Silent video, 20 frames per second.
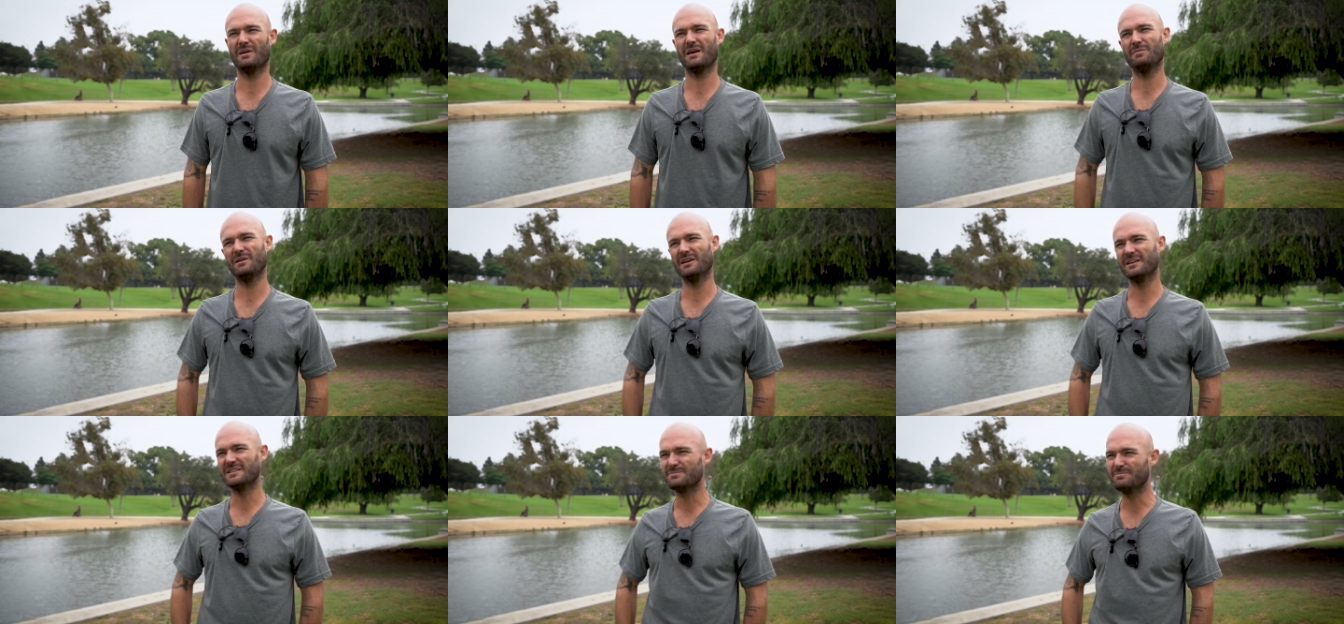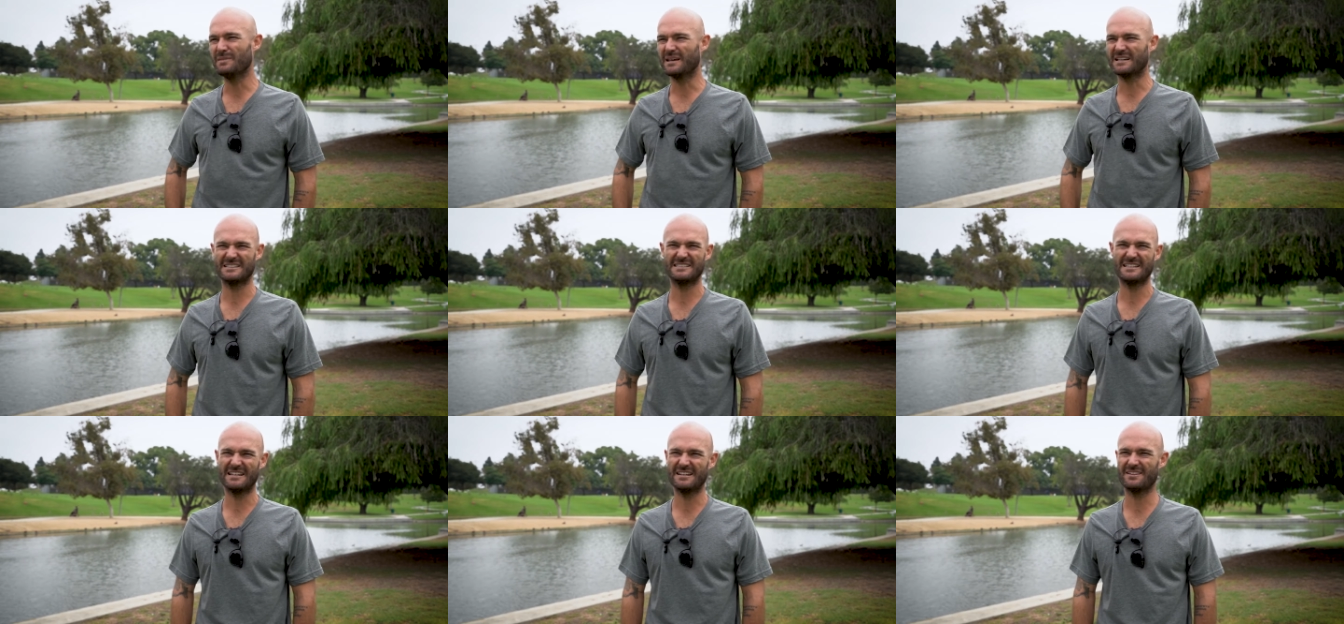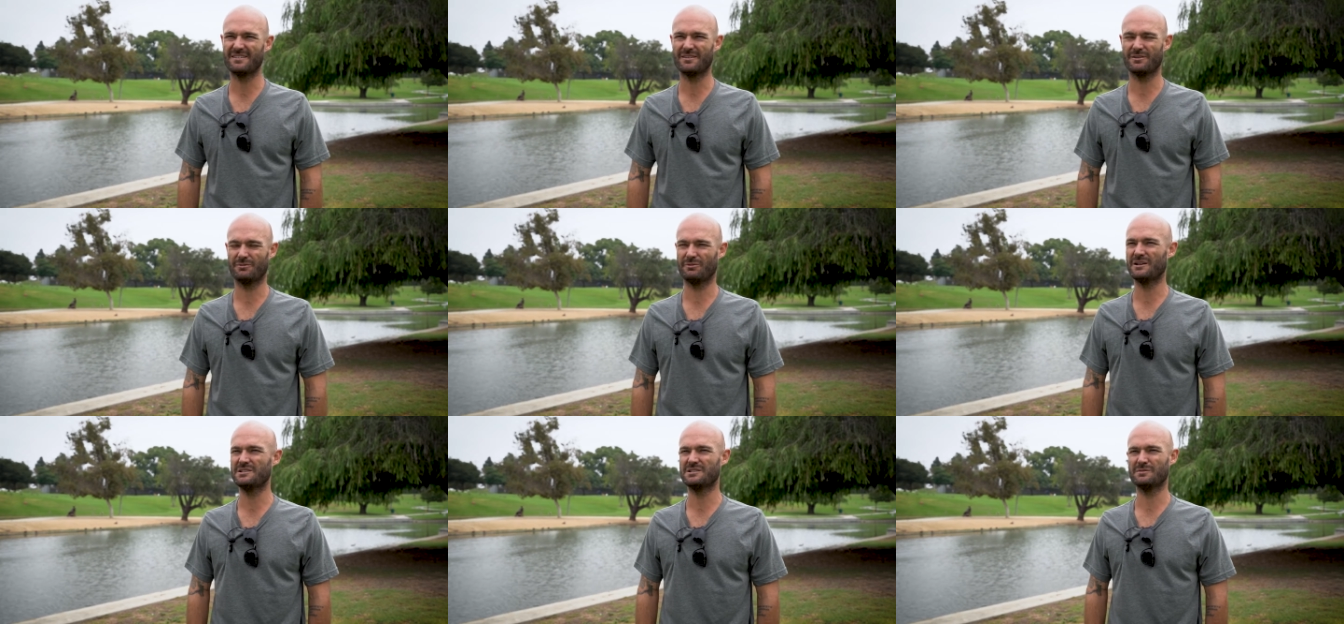Maybe it's mixed into
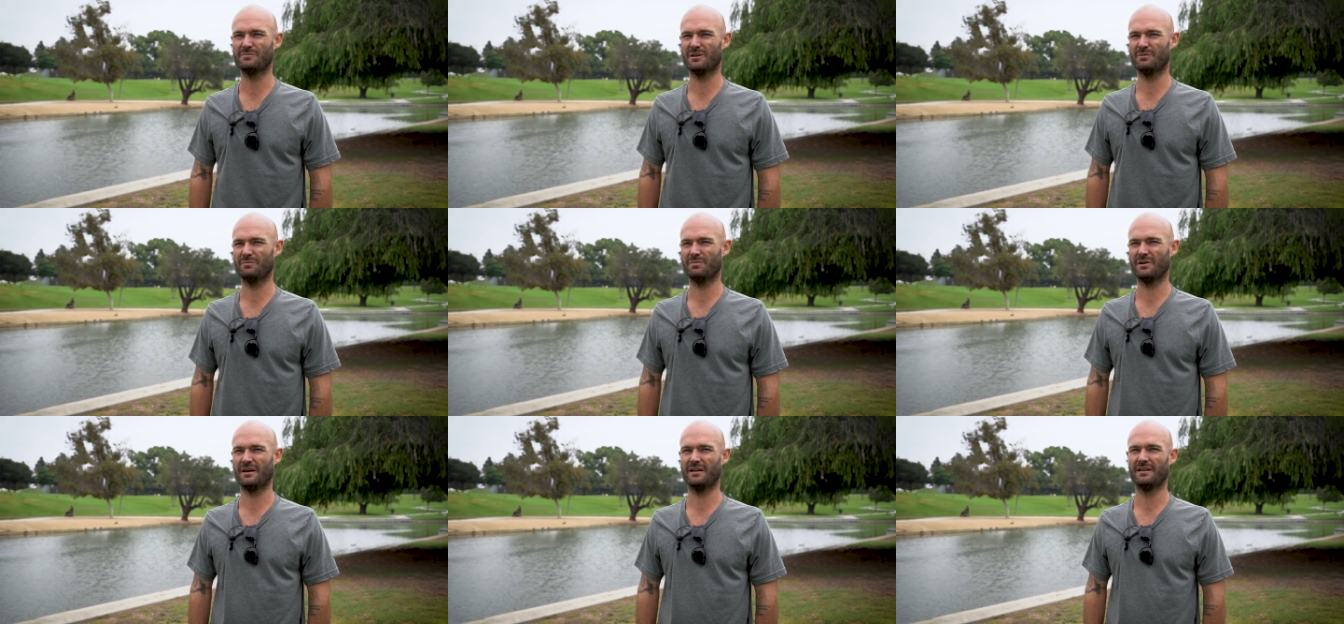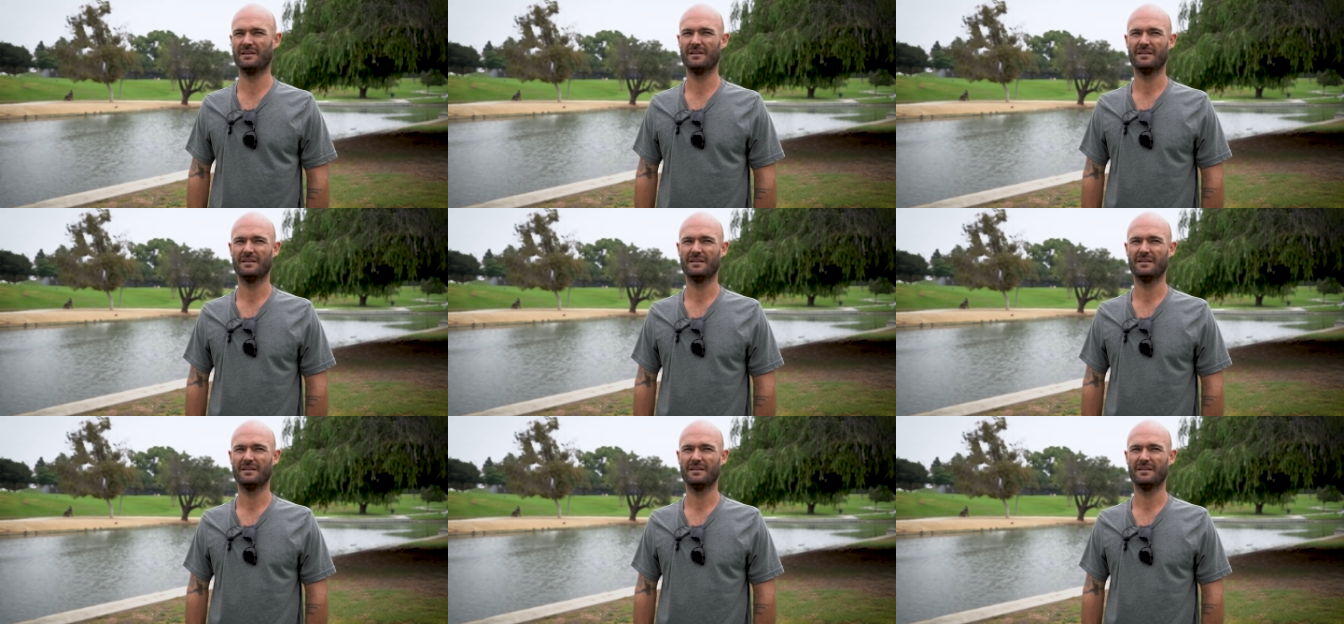the regimen, but